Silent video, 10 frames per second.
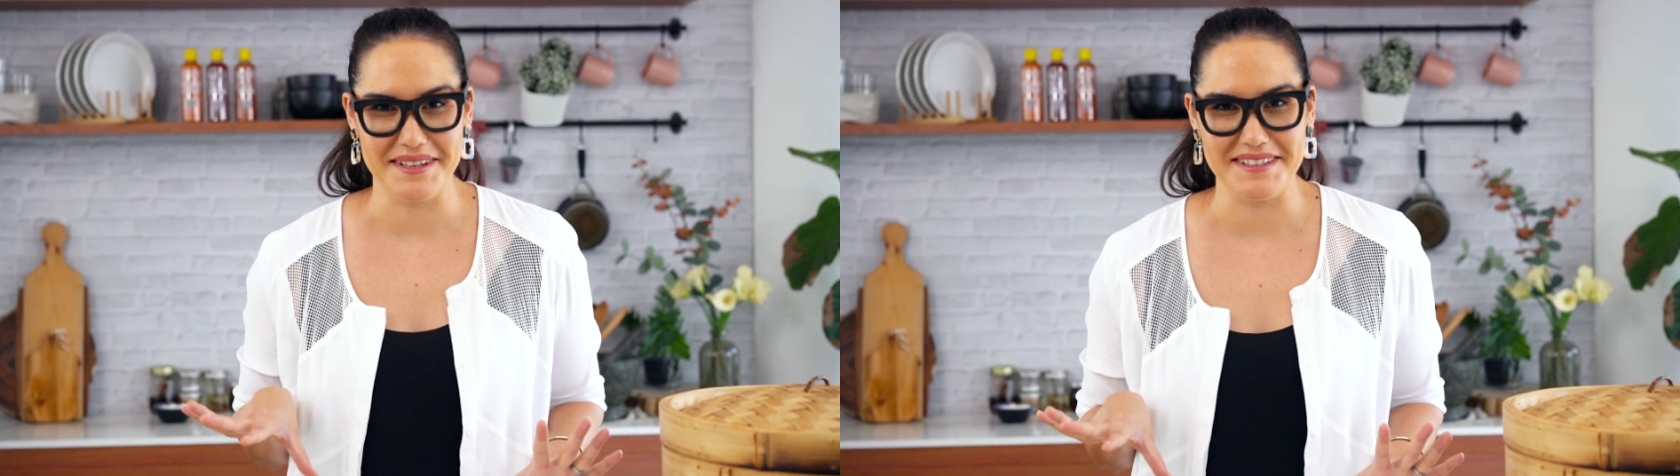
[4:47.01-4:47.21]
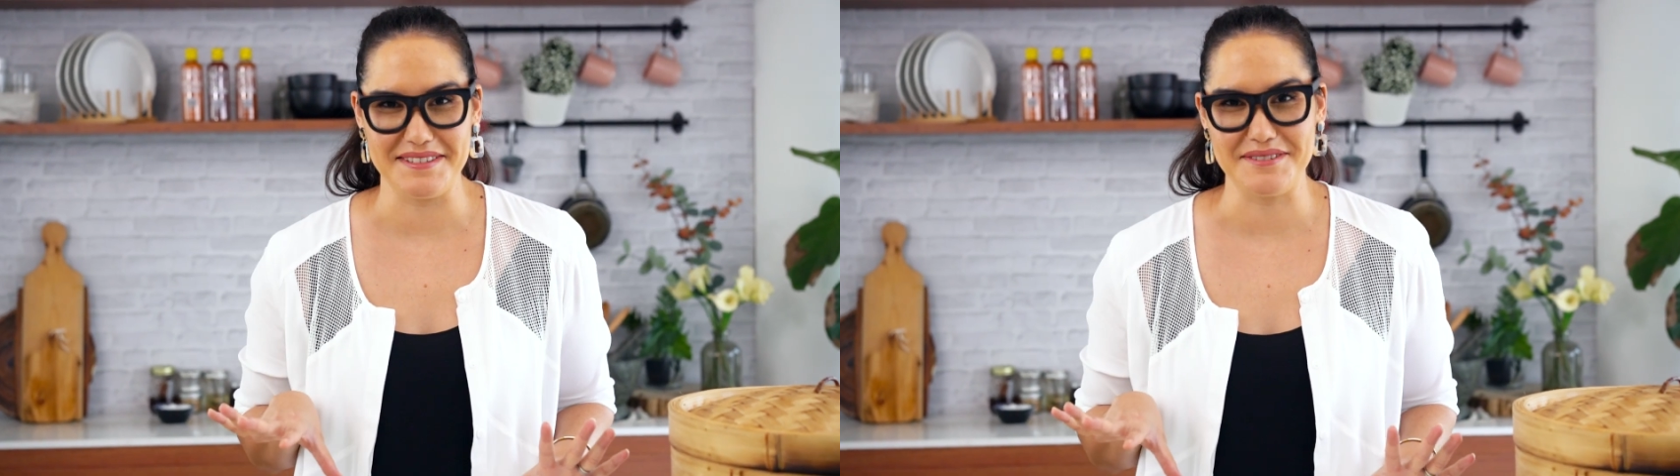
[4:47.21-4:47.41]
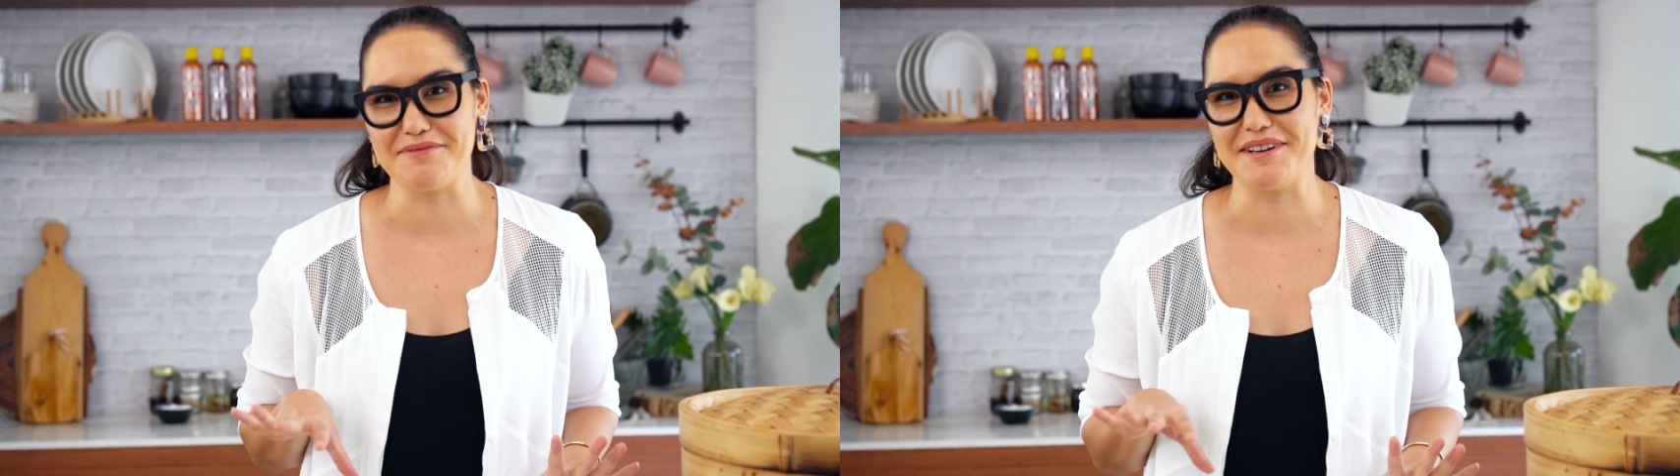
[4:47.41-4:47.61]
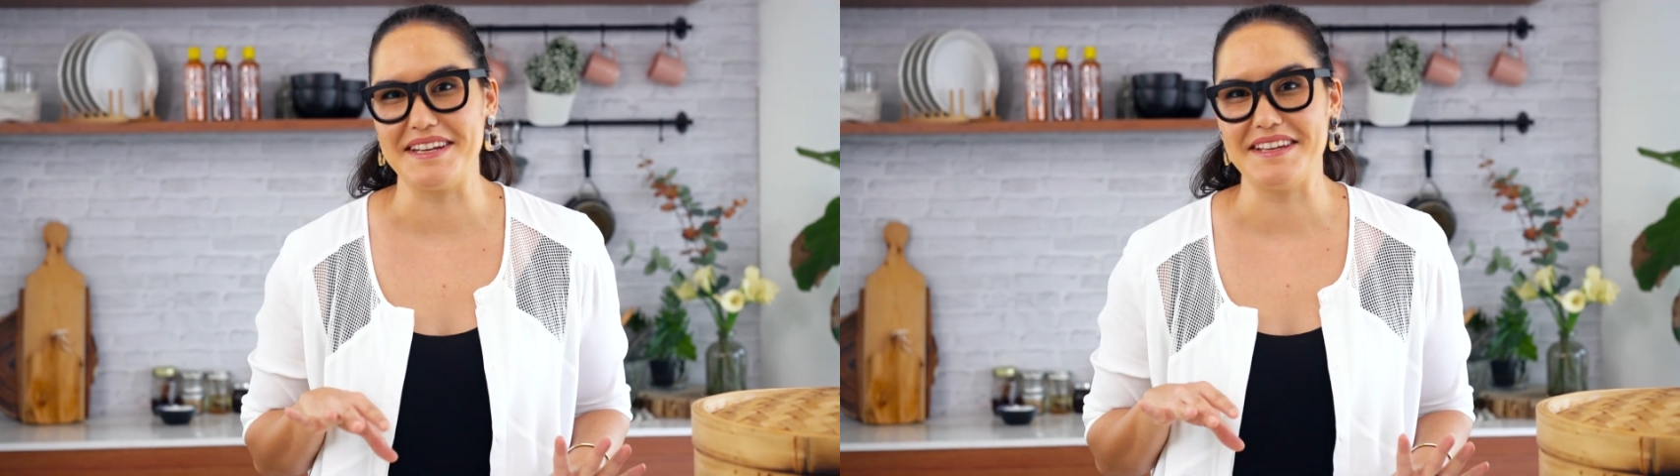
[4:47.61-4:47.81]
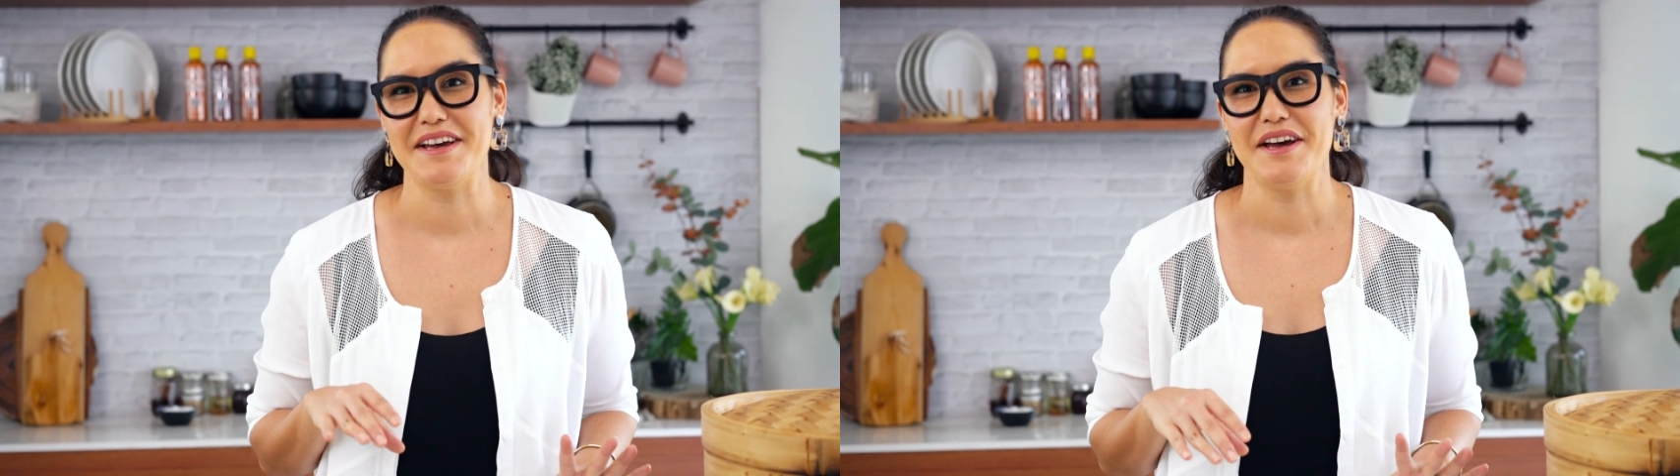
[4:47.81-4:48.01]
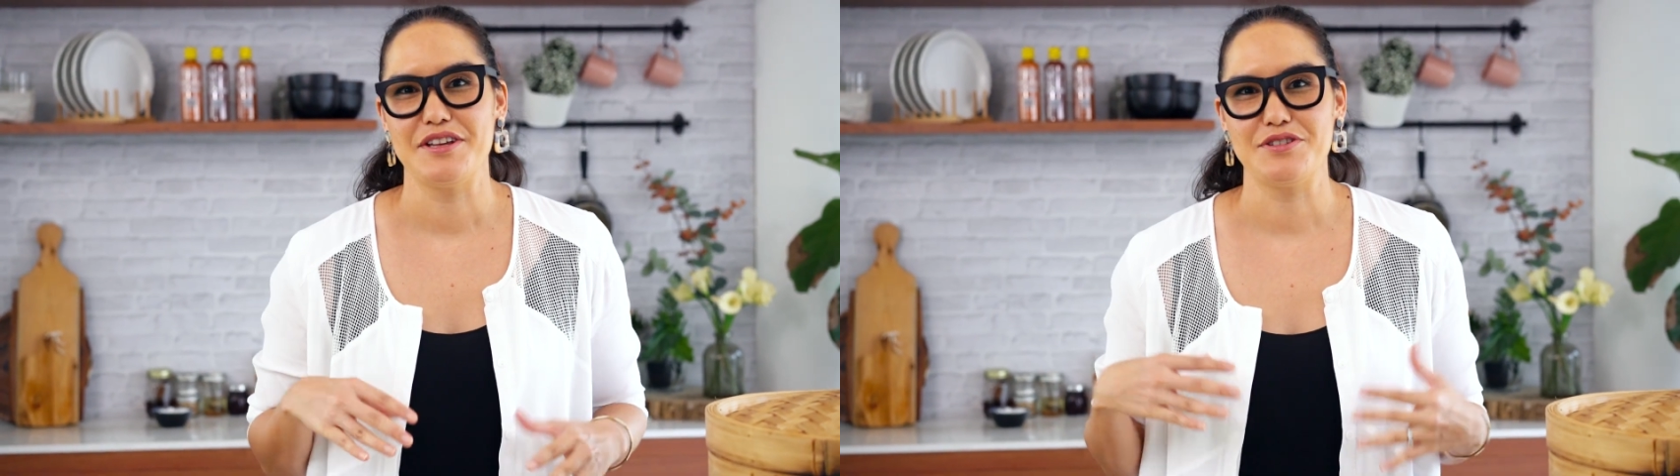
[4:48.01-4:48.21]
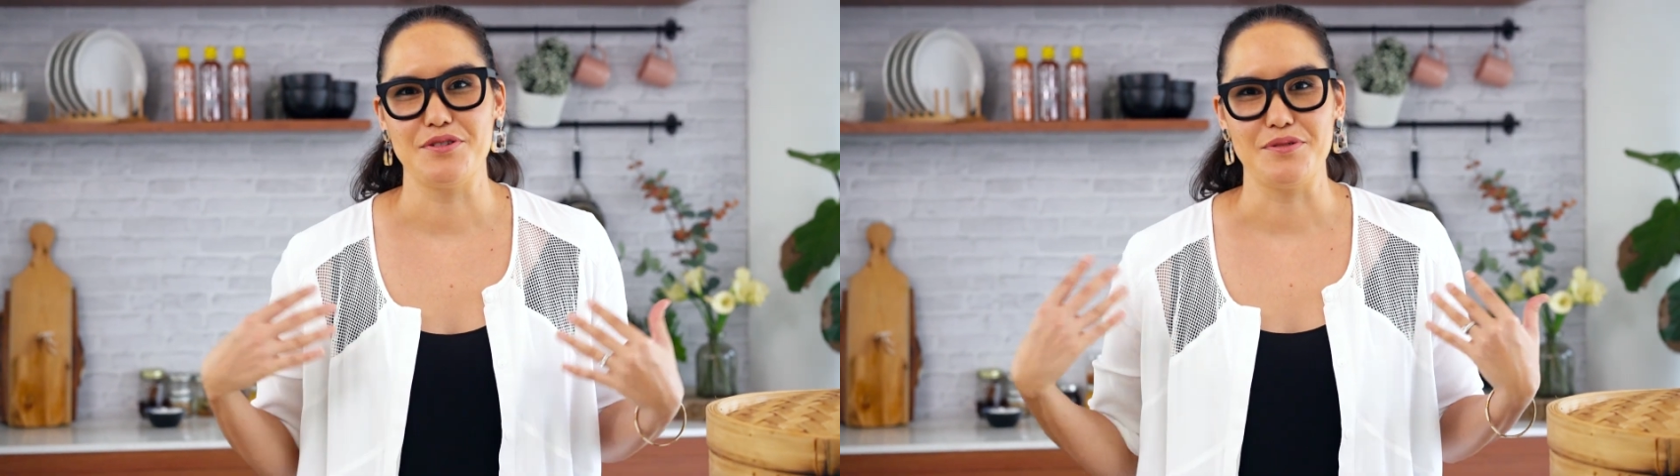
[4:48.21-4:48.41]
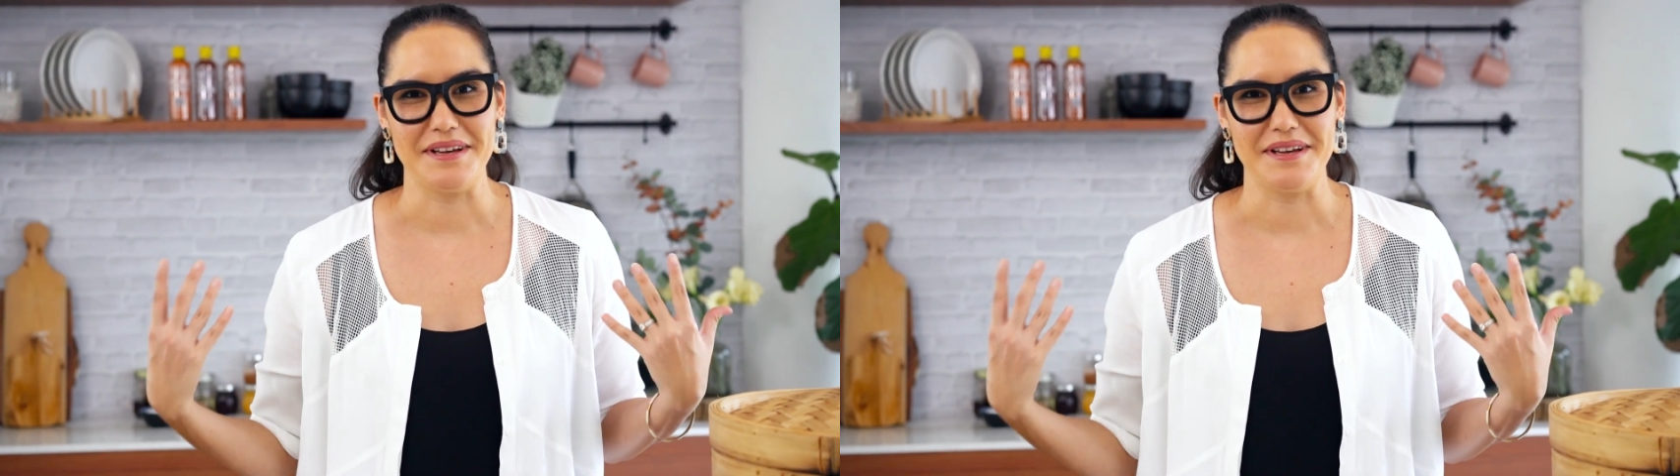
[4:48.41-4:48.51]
pieces ready to